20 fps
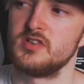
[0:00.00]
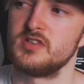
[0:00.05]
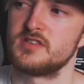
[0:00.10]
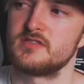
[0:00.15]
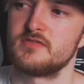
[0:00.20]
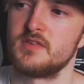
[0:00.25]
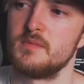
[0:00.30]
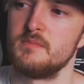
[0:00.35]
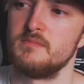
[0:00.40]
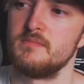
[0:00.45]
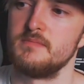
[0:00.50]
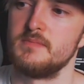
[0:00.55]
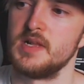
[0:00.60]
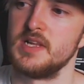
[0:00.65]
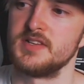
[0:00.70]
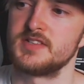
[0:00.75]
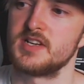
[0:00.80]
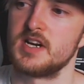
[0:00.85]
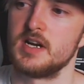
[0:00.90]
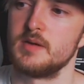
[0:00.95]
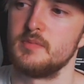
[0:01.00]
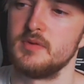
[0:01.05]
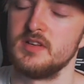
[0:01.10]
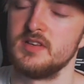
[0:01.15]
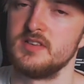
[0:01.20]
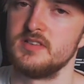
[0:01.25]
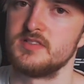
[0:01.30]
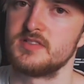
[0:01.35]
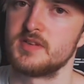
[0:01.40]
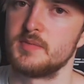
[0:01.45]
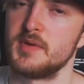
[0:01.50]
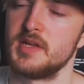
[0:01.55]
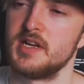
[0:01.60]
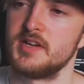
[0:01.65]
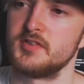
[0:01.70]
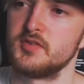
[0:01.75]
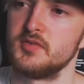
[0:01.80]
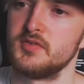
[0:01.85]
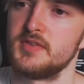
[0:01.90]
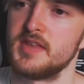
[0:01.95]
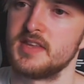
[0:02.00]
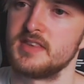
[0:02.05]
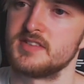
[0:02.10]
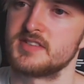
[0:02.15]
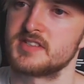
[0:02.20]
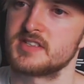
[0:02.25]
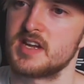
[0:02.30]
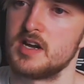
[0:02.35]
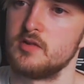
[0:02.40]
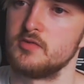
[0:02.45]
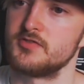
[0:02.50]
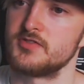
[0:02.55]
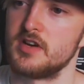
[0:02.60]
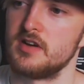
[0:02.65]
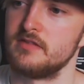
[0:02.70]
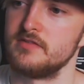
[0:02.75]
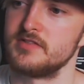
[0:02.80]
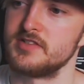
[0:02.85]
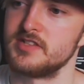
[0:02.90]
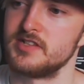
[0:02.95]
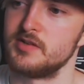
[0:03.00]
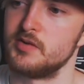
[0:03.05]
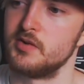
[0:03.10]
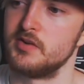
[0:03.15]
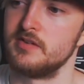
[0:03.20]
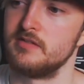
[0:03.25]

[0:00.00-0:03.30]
from military police. I mean, I don't think the scouts are obviously going to